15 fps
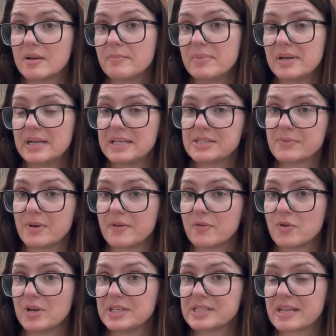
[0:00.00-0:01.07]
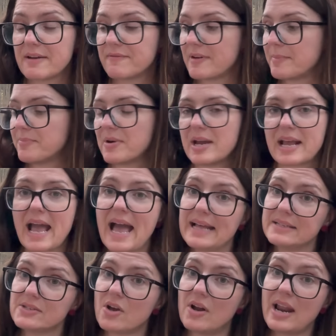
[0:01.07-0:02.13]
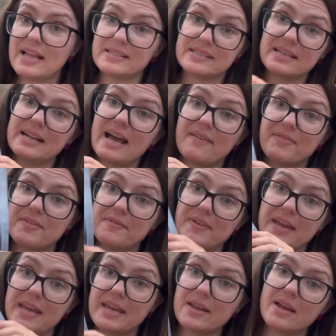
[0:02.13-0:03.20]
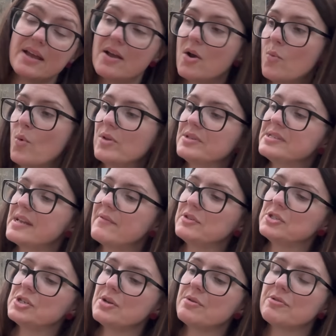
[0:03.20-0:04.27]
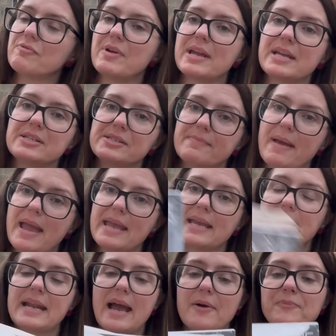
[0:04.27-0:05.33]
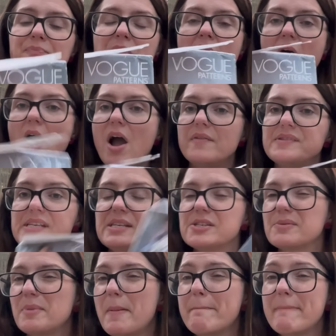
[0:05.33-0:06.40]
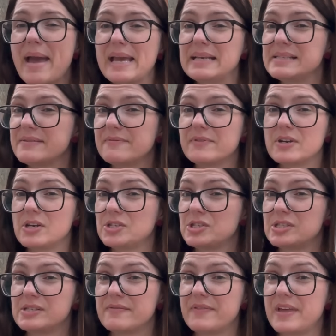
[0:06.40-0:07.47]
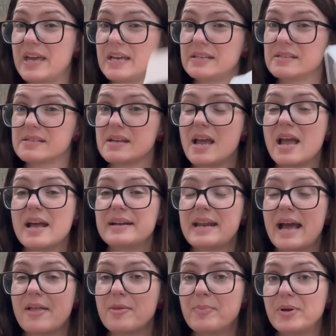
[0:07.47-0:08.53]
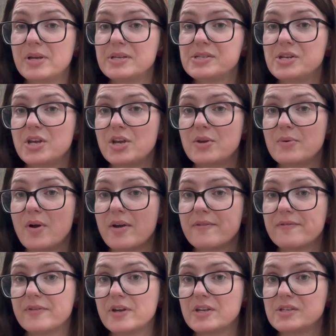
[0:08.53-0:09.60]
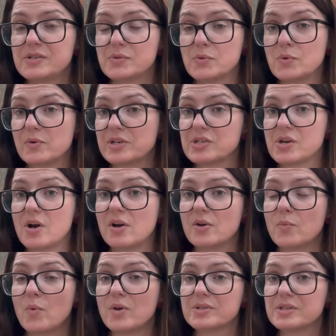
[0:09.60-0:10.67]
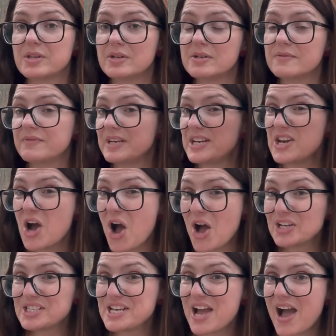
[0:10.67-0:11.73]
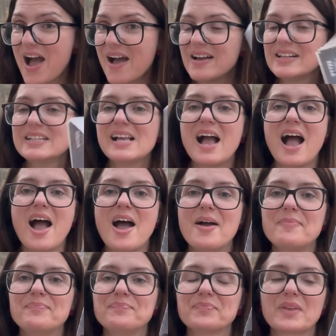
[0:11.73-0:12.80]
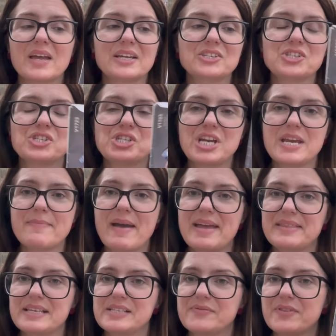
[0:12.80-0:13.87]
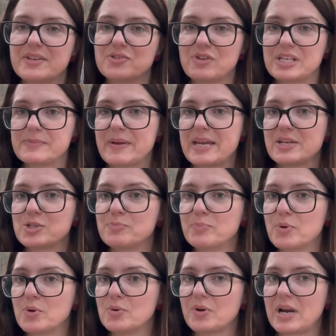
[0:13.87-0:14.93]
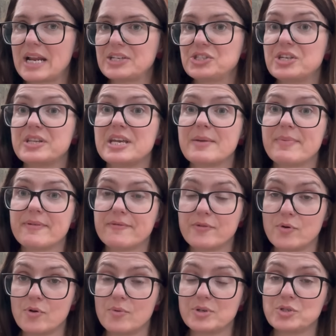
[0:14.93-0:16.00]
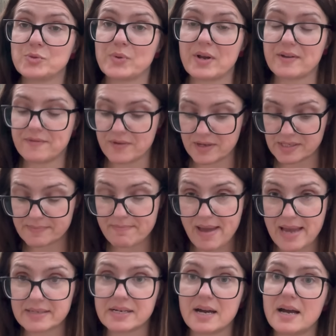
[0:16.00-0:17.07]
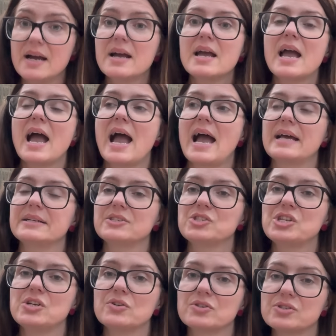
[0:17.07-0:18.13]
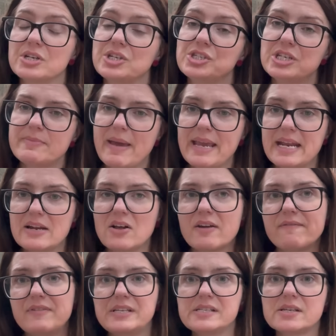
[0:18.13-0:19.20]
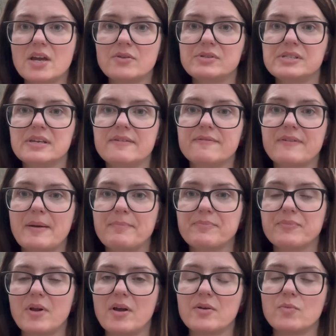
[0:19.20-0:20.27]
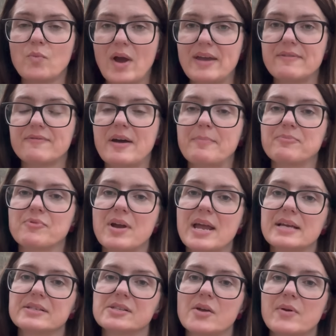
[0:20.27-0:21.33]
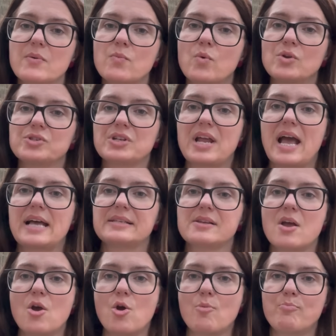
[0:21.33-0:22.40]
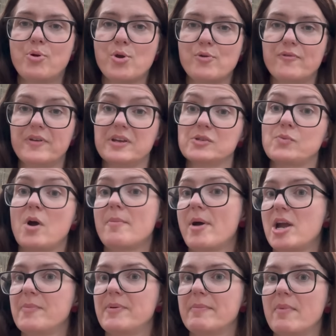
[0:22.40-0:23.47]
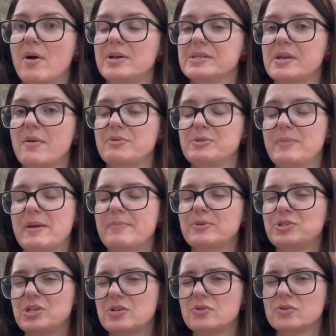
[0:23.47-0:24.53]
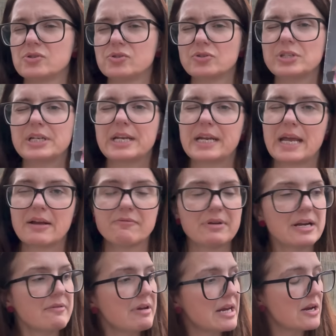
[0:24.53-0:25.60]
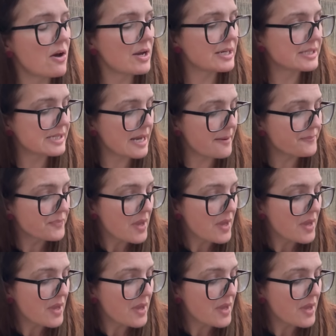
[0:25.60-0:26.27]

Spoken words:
But at least we won't have cut into that fabric. And I'll still have the V1723 to make. Now, I've seen some amazing versions of this. Now, the person who I first saw it on was the lovely Nadia. And she made this for the Dressmaker's Ball, not last year, the year before, which is when I first met her. And she looked stunning. She did make it in like a viscose weight fabric. So it wasn't as poofy as what I'm hoping mine's going to be. But she looked stunning in it. Really, really liked it.